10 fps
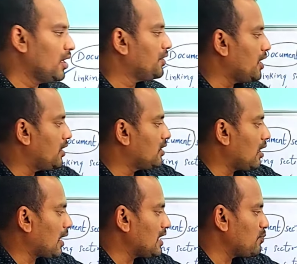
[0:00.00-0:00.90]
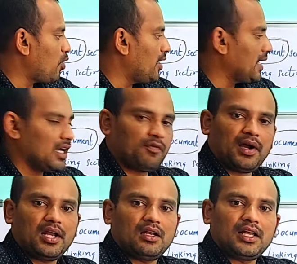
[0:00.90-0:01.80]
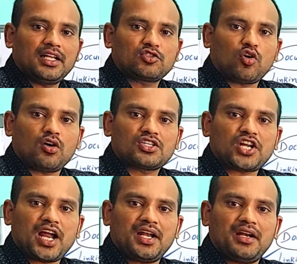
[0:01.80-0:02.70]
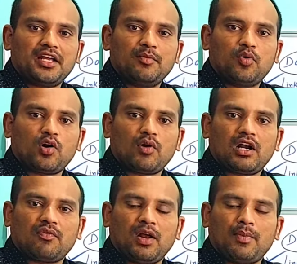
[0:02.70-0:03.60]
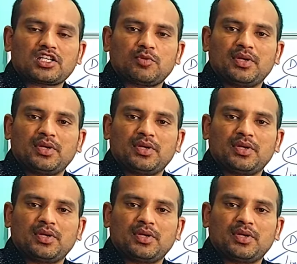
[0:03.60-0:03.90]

then the corresponding header file that is called standard input output header file must